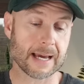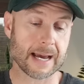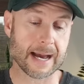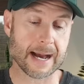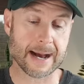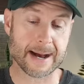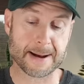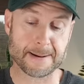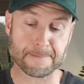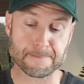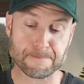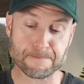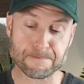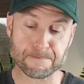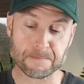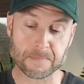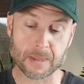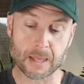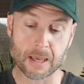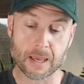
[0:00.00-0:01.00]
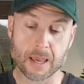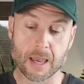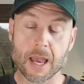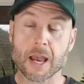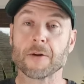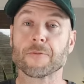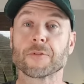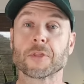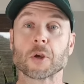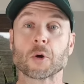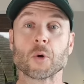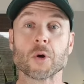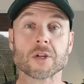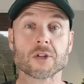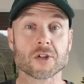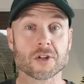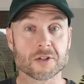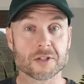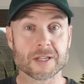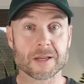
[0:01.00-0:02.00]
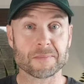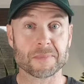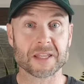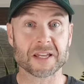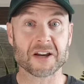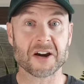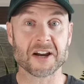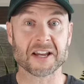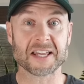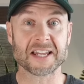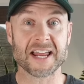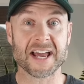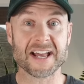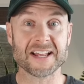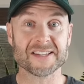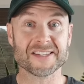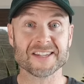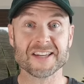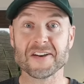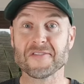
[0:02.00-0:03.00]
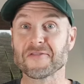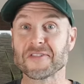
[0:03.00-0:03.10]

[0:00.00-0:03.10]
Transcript: Um, if the question is something I can answer,